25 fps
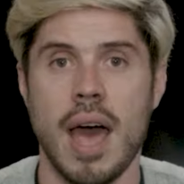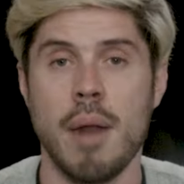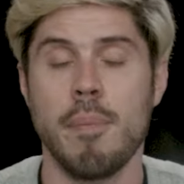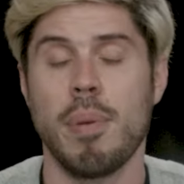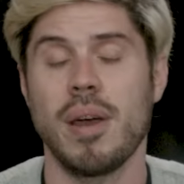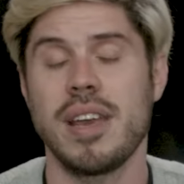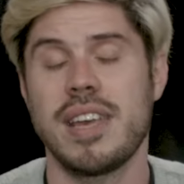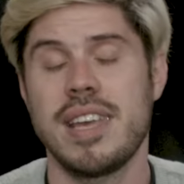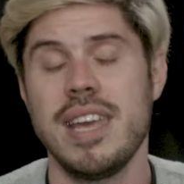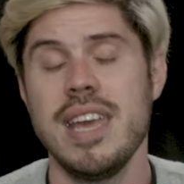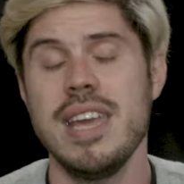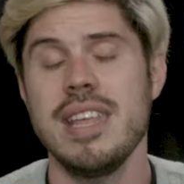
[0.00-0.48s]
And
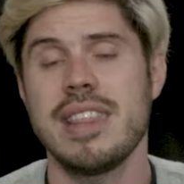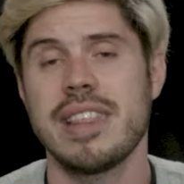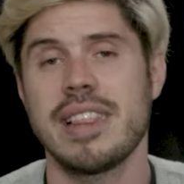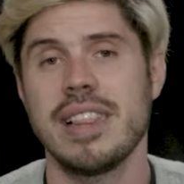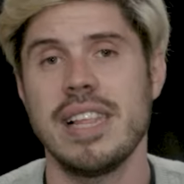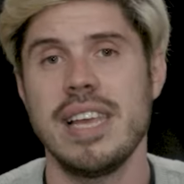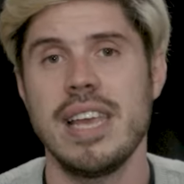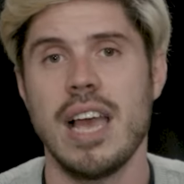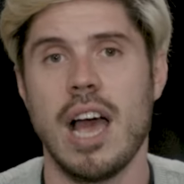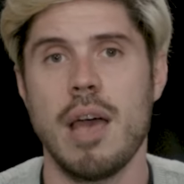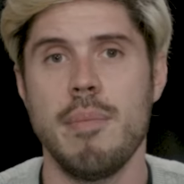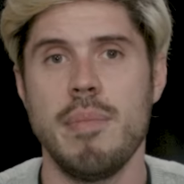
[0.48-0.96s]
by Keith
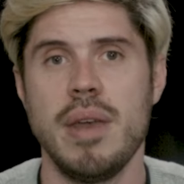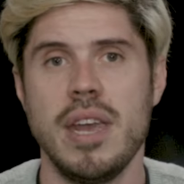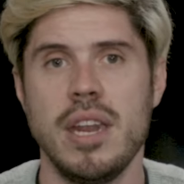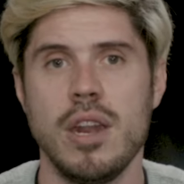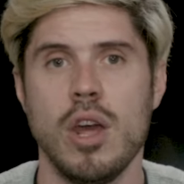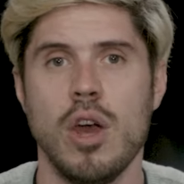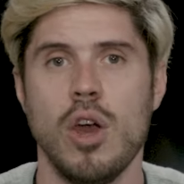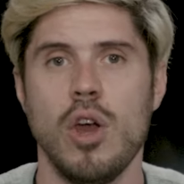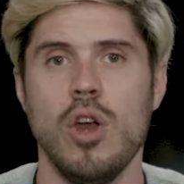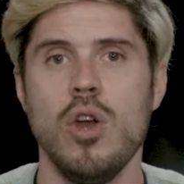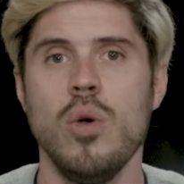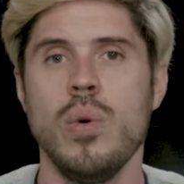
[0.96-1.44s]
Lee, I mean,
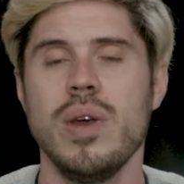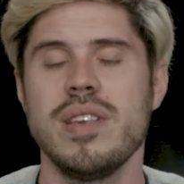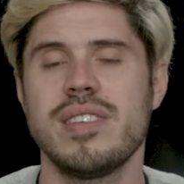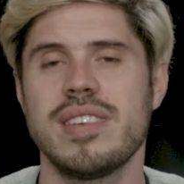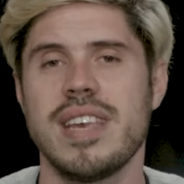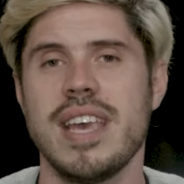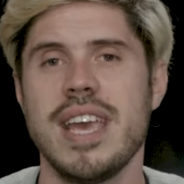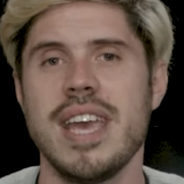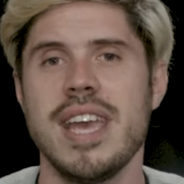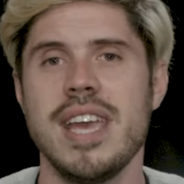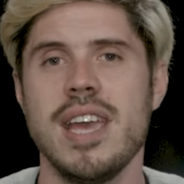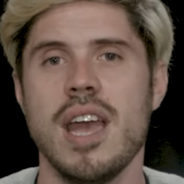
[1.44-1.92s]
who is
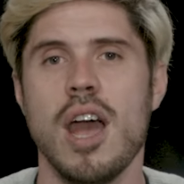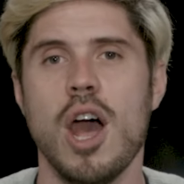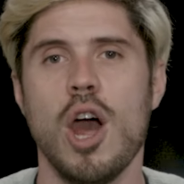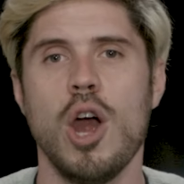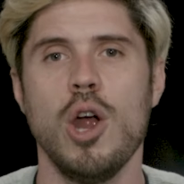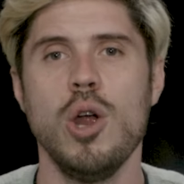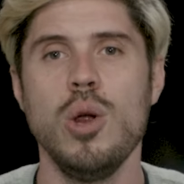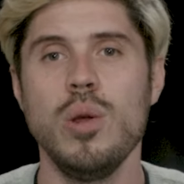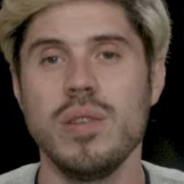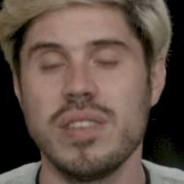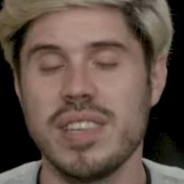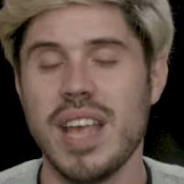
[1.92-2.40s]
he?
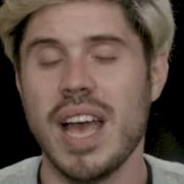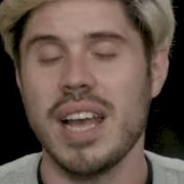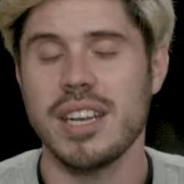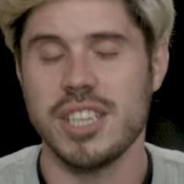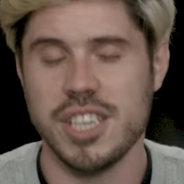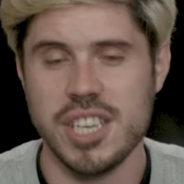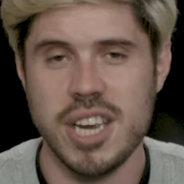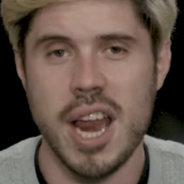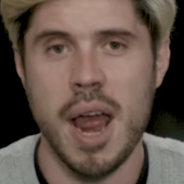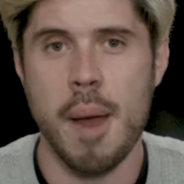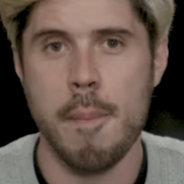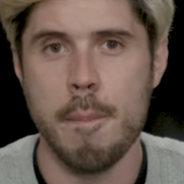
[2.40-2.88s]
Who's that
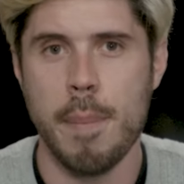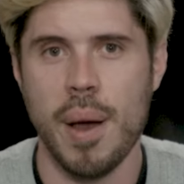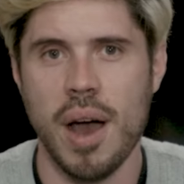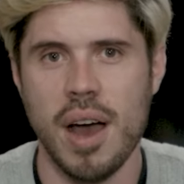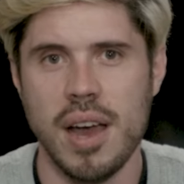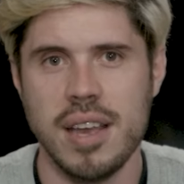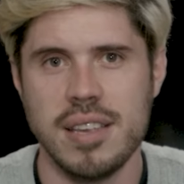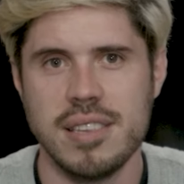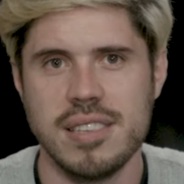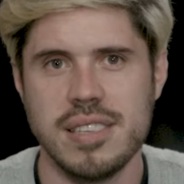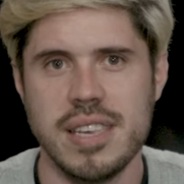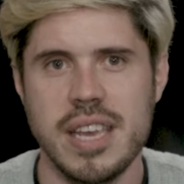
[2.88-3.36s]
champ
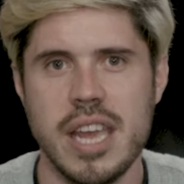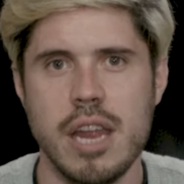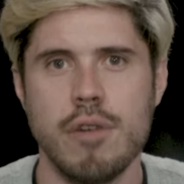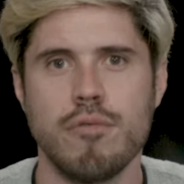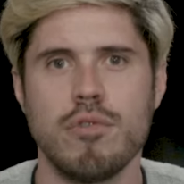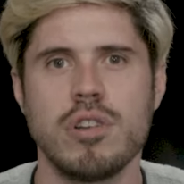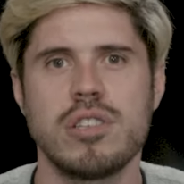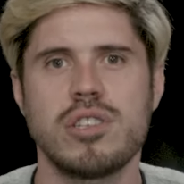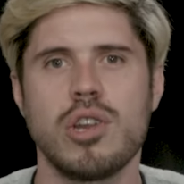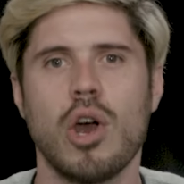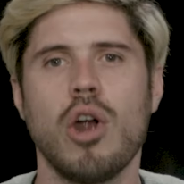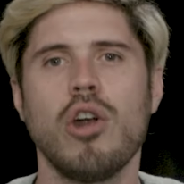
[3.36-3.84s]
I see?
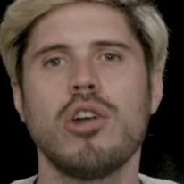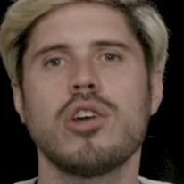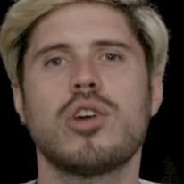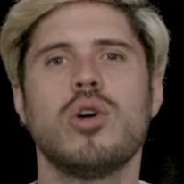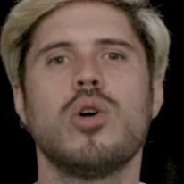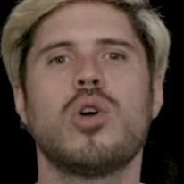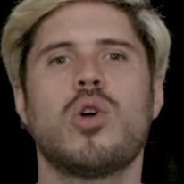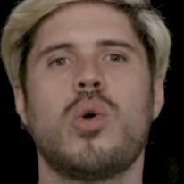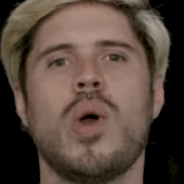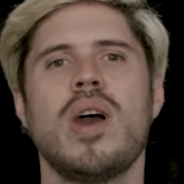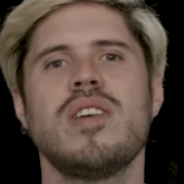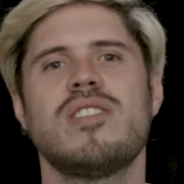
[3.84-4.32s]

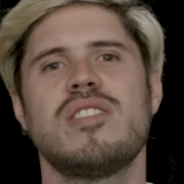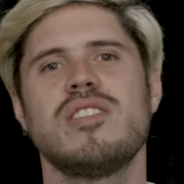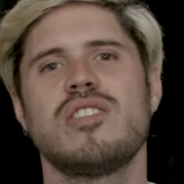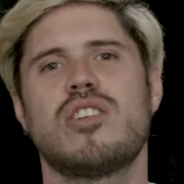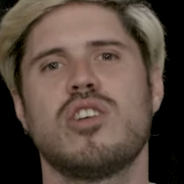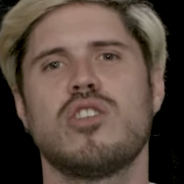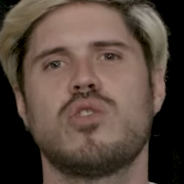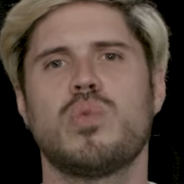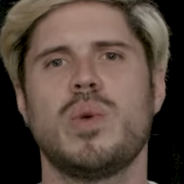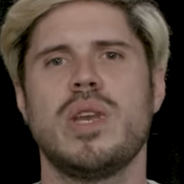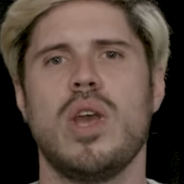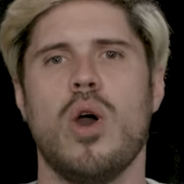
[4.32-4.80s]
Rhetorical question,
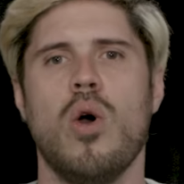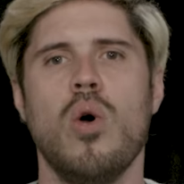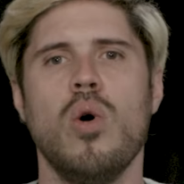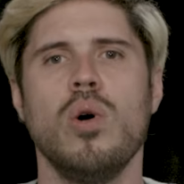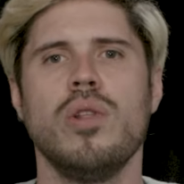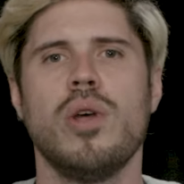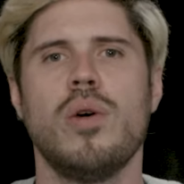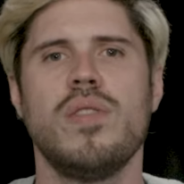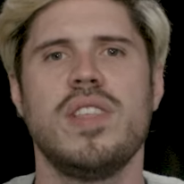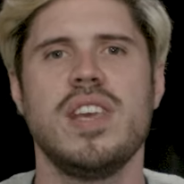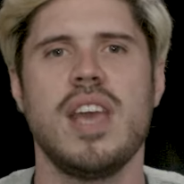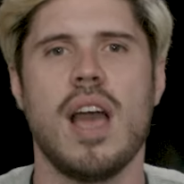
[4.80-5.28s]
because we all
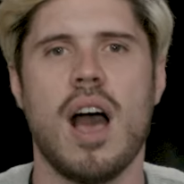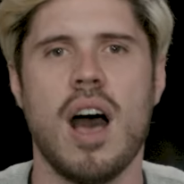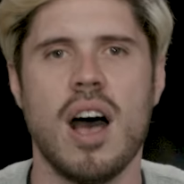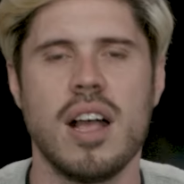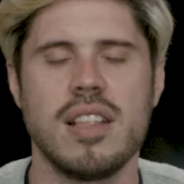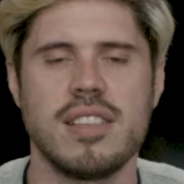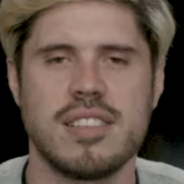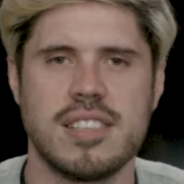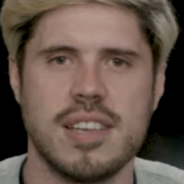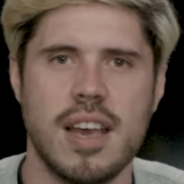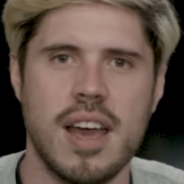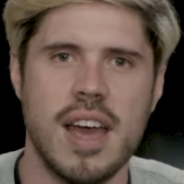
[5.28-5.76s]
know the
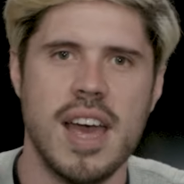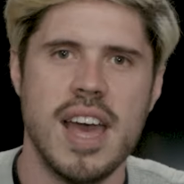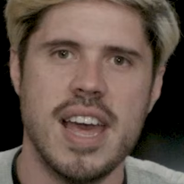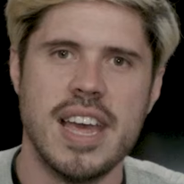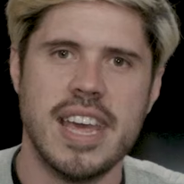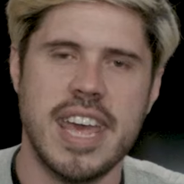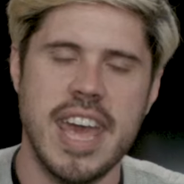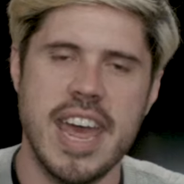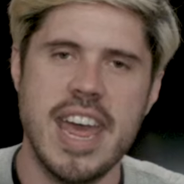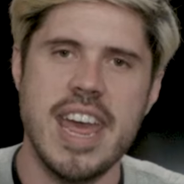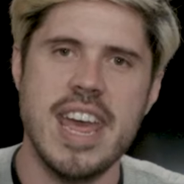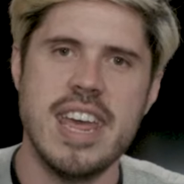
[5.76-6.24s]
answer.
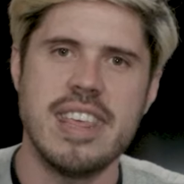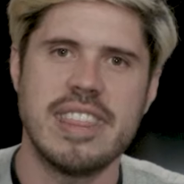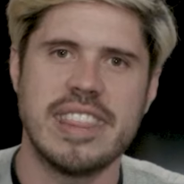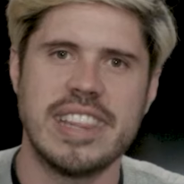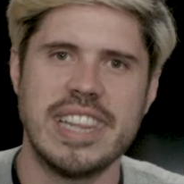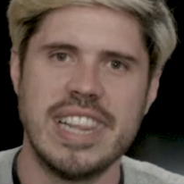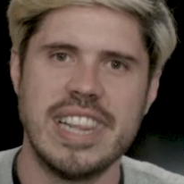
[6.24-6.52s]
Keith